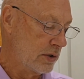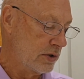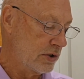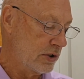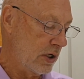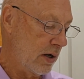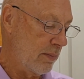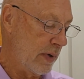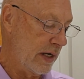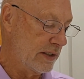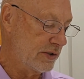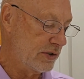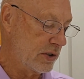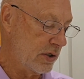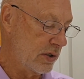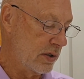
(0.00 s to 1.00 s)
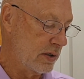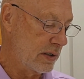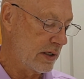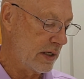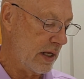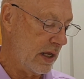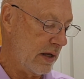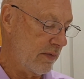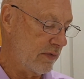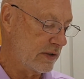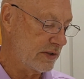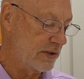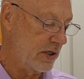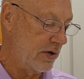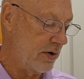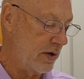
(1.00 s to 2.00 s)
Shalmaneser, king of
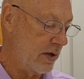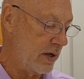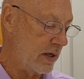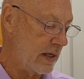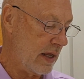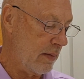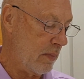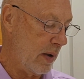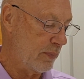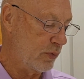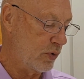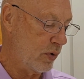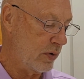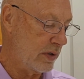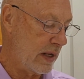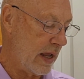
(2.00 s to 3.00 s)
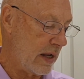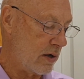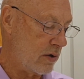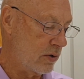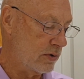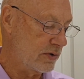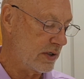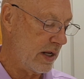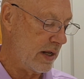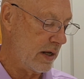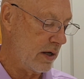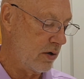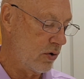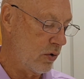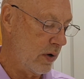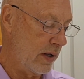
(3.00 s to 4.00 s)
Assyria, came up to attack Hosea,
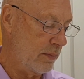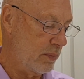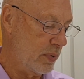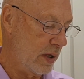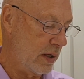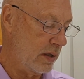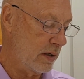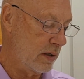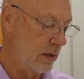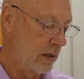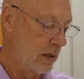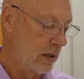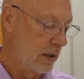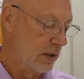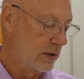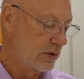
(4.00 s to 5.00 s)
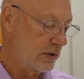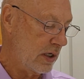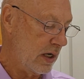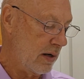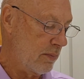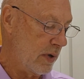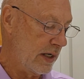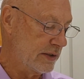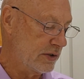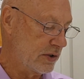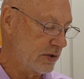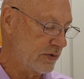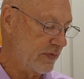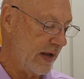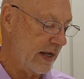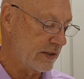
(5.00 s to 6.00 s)
who had been
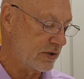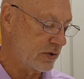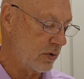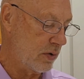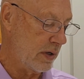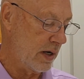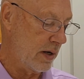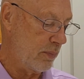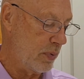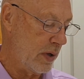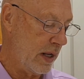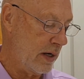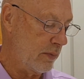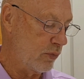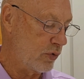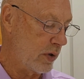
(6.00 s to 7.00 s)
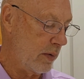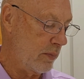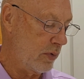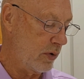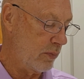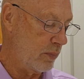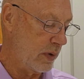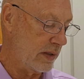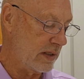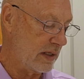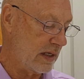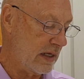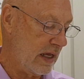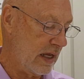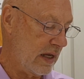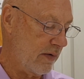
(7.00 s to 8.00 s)
Shalmaneser's vassal and had paid him tribute. But the
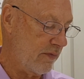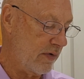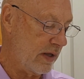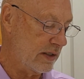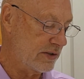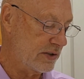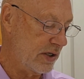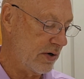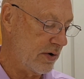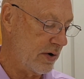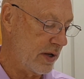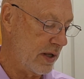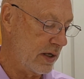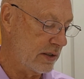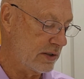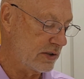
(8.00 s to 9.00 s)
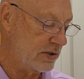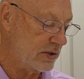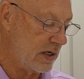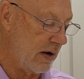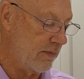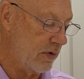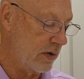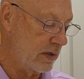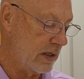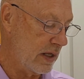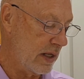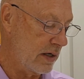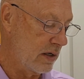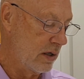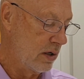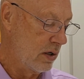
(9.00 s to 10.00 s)
king of Assyria discovered that